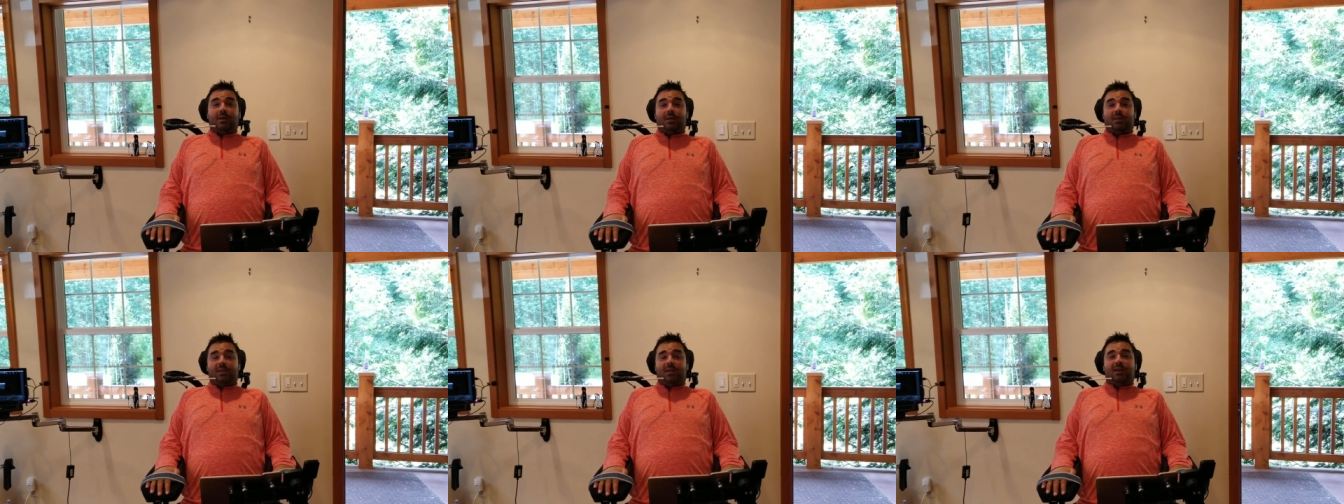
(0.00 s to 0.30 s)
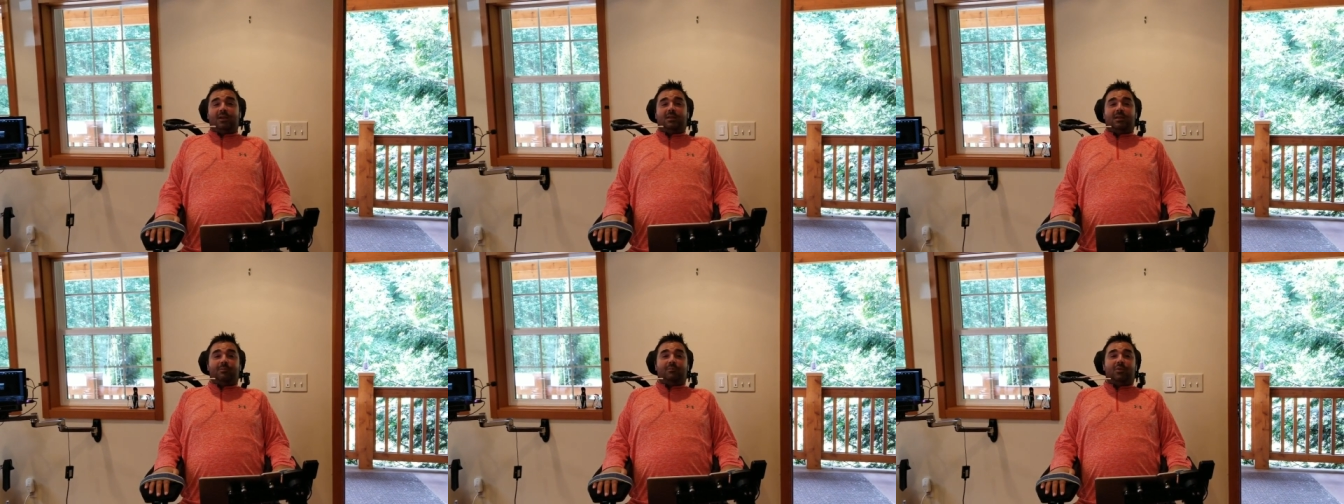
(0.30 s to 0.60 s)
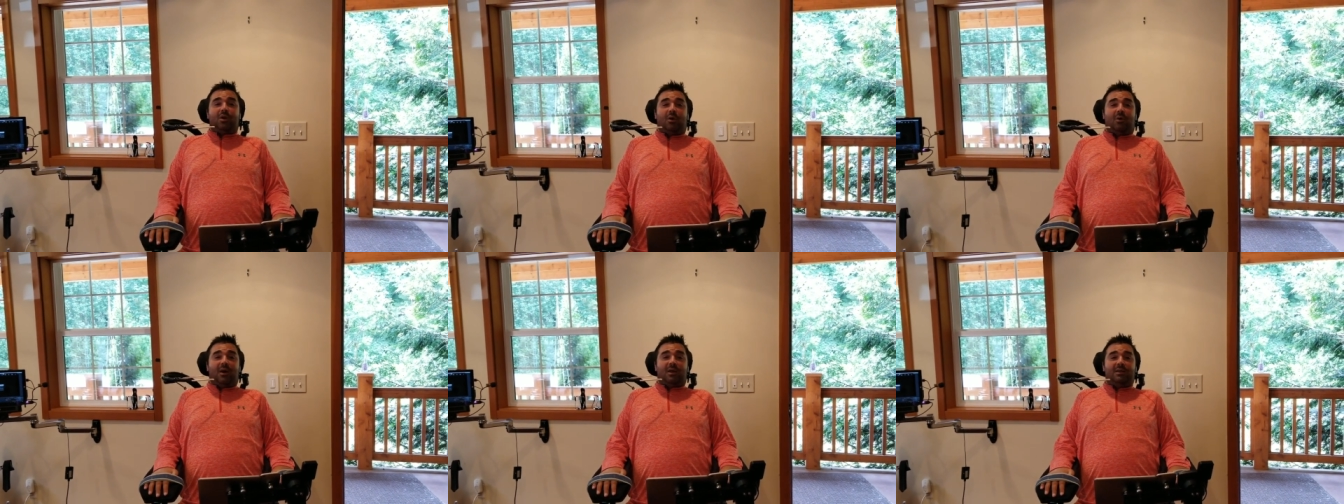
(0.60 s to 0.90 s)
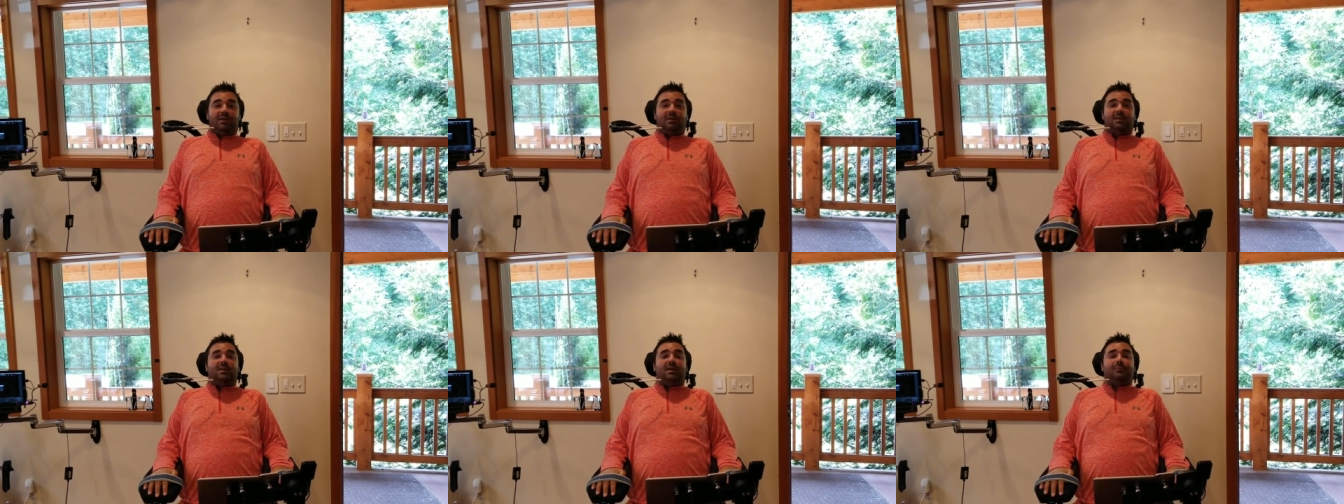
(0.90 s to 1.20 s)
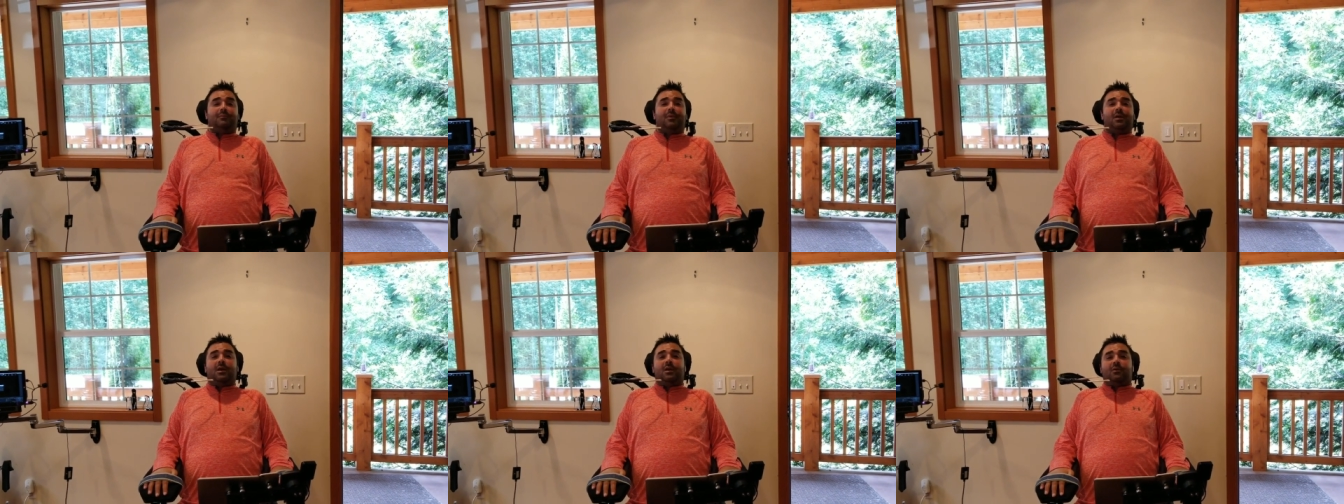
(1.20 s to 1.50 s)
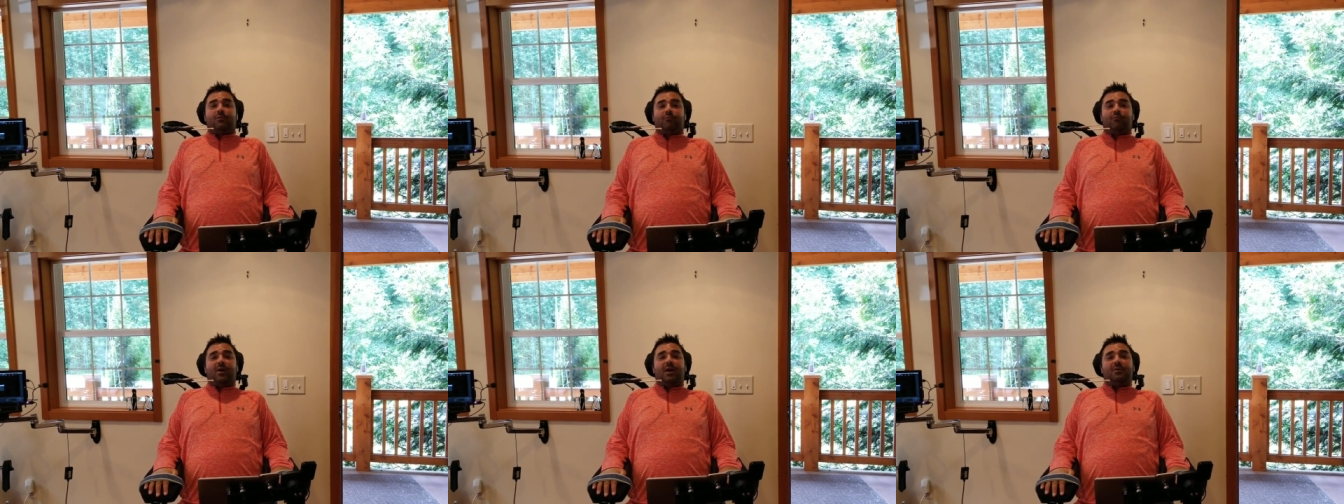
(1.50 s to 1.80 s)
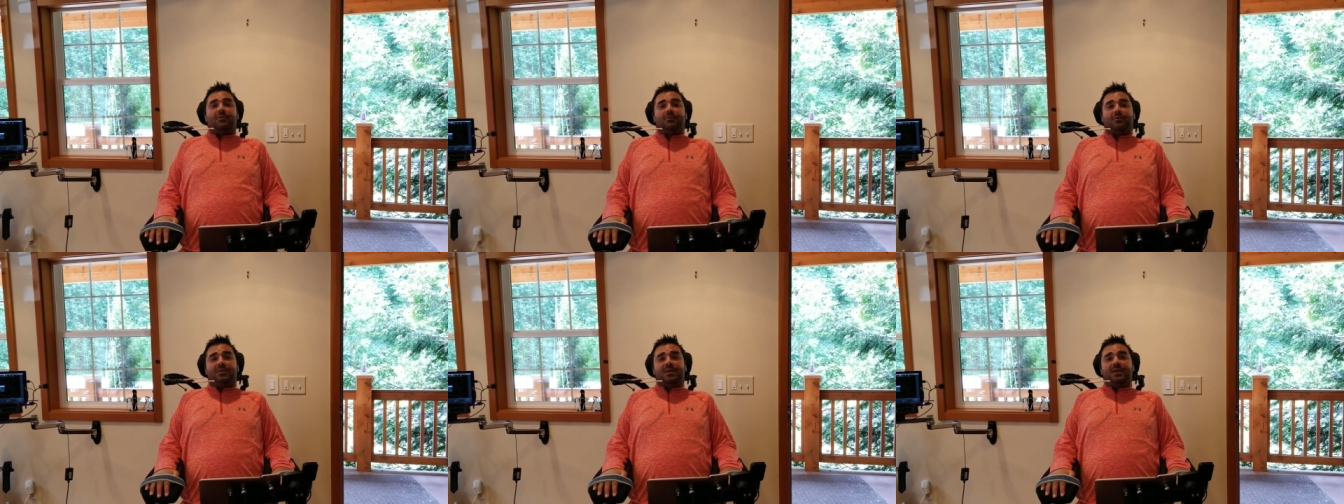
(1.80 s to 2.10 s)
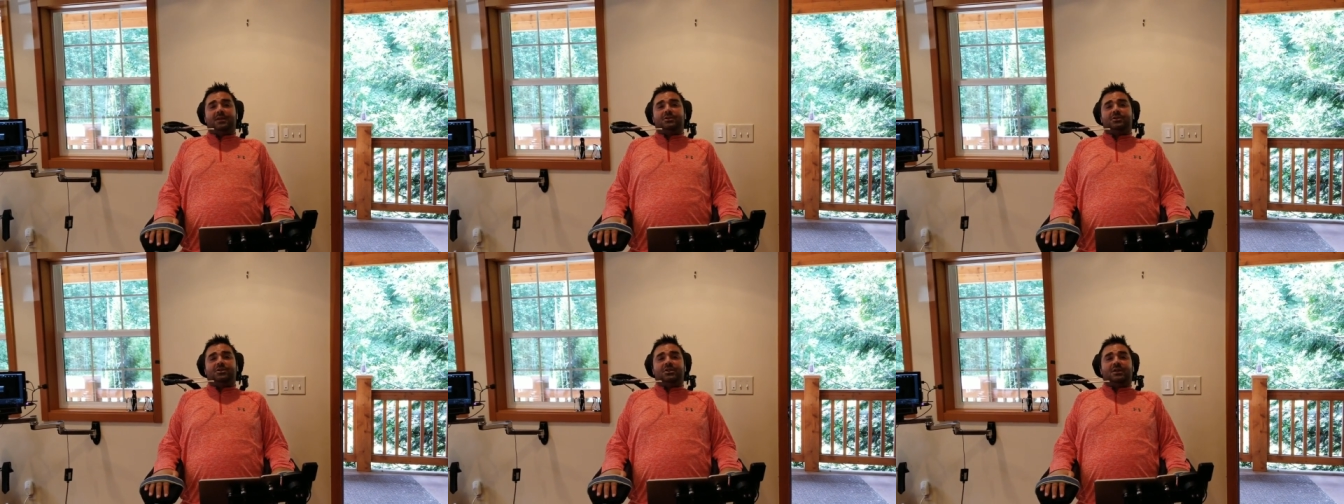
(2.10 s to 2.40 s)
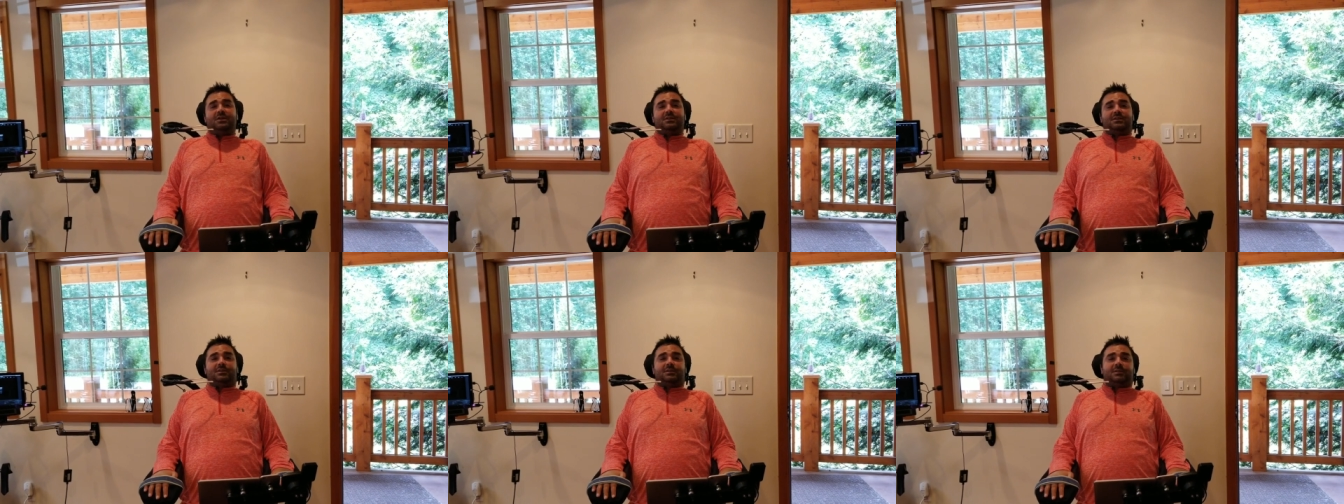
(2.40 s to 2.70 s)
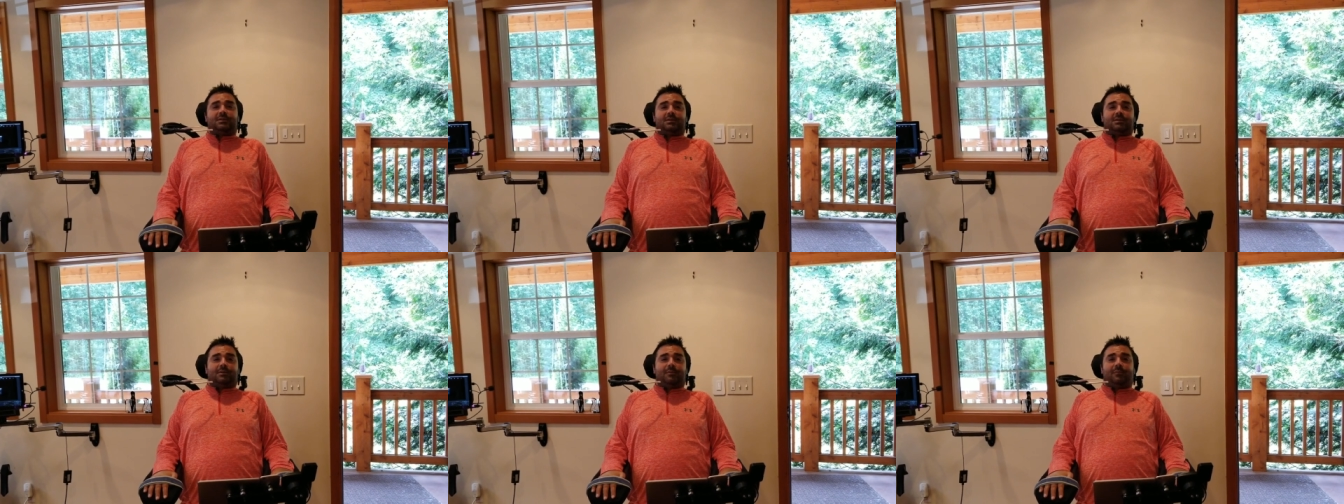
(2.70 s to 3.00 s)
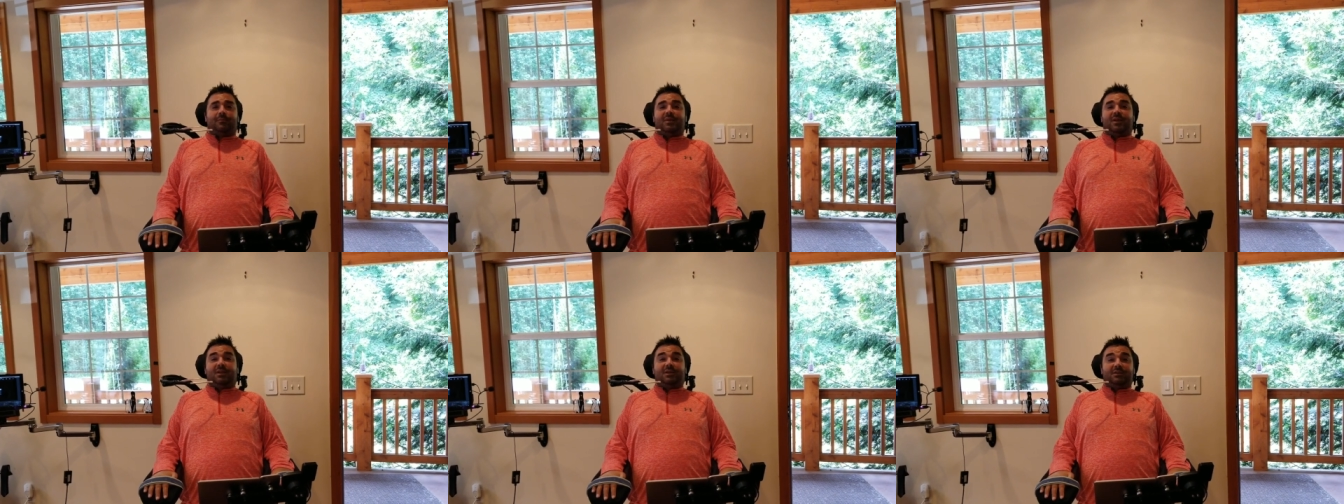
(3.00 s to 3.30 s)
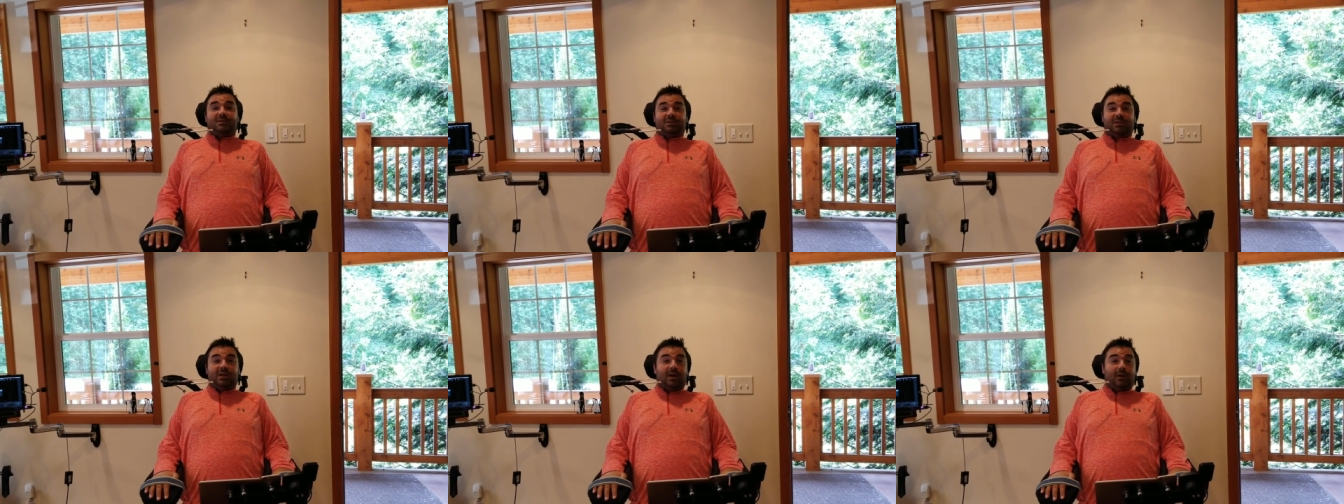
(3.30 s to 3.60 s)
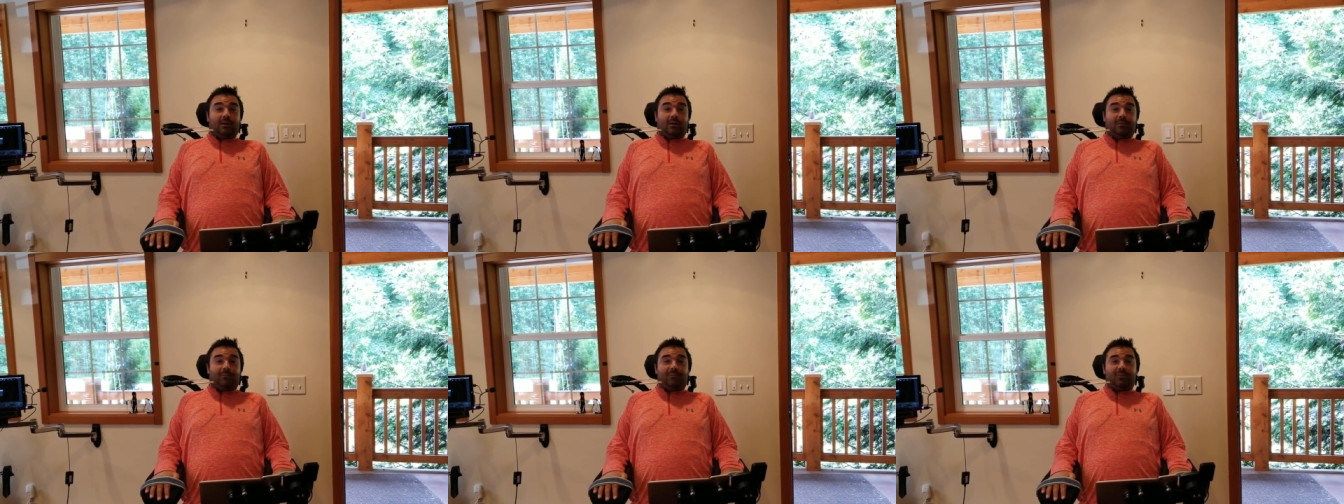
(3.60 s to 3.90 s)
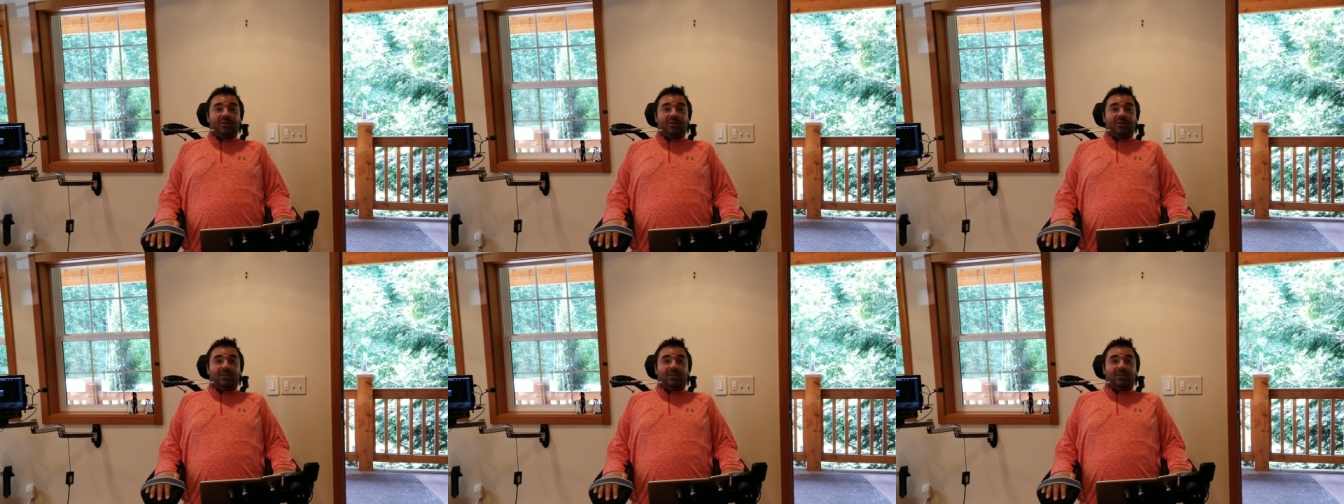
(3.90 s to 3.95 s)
letting them know I need them, rather than just being stuck.